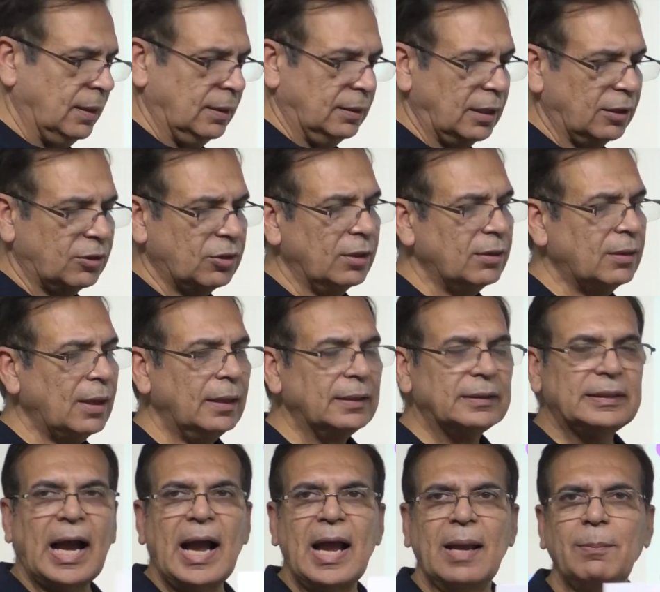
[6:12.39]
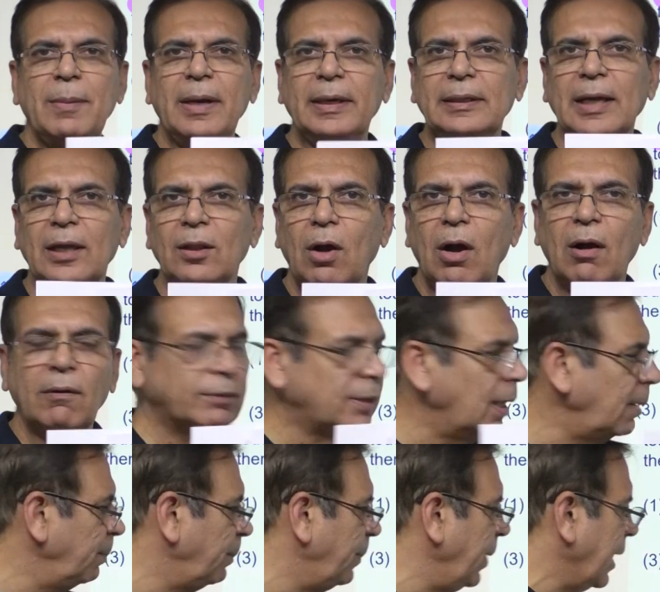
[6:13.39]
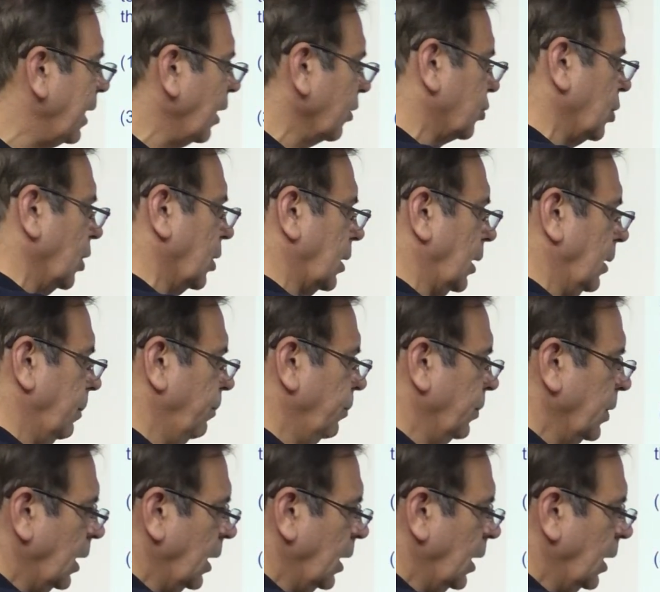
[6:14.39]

this is the diameter of the bigger circle.